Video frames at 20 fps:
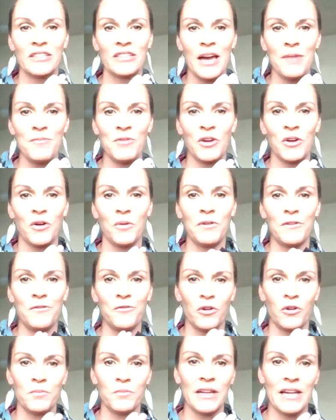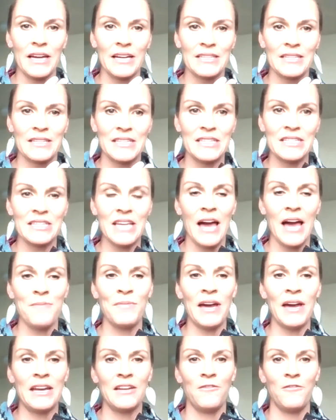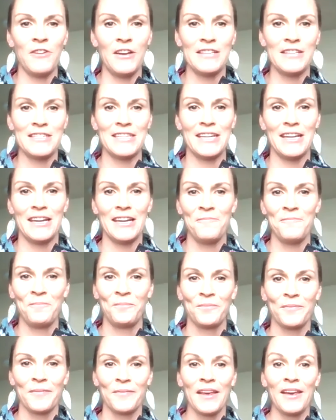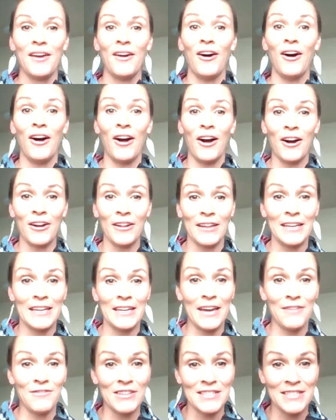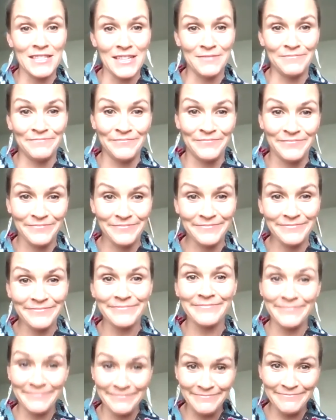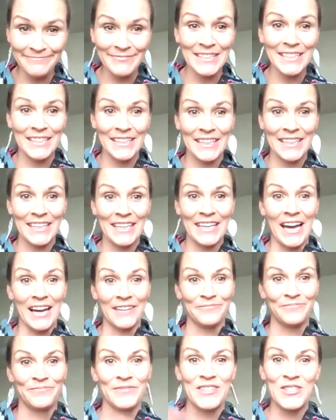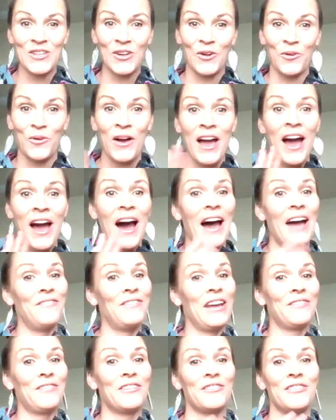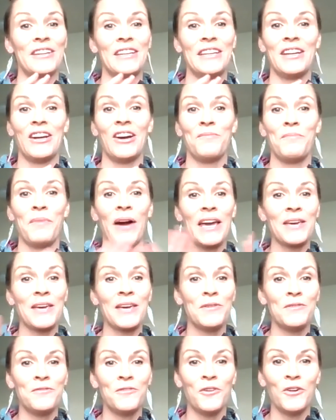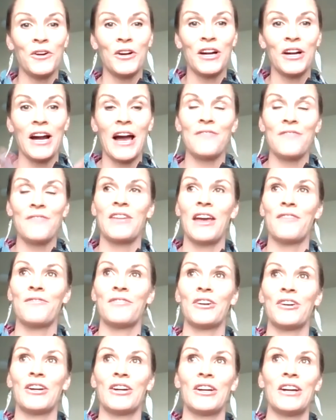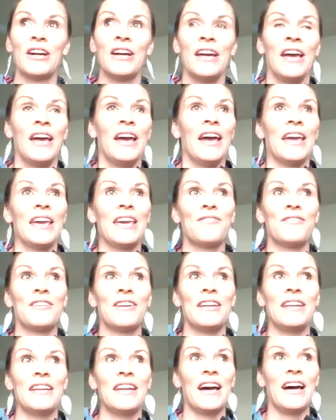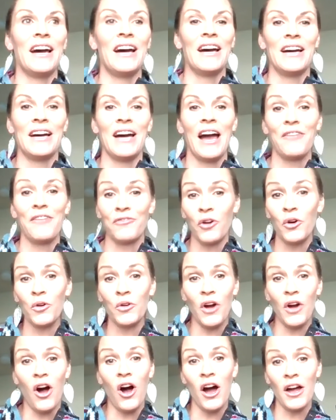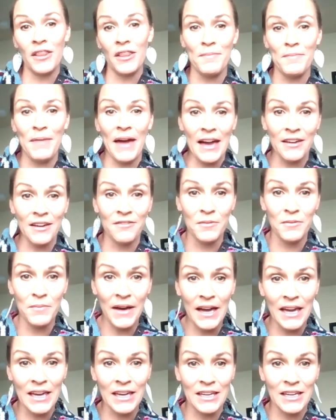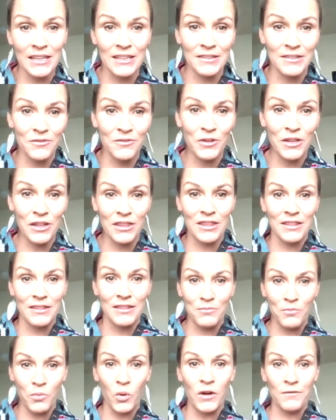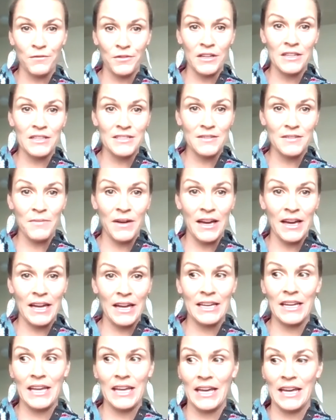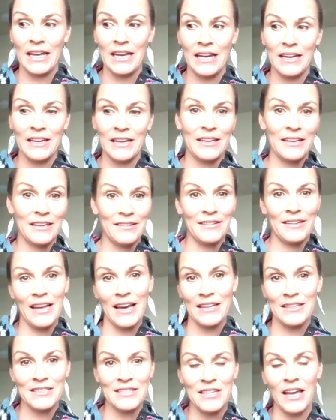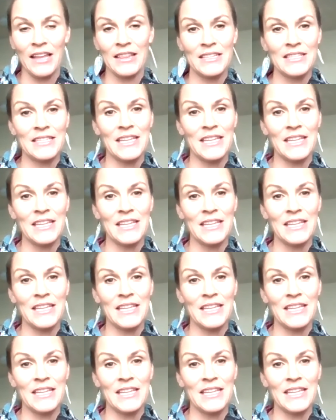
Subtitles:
time ago before Plexus. I manifested a Harley Davidson. Yeah. So I've never ridden a bike before. I've never even, I've rode on the back of a bike with boyfriends of mine, and that's not the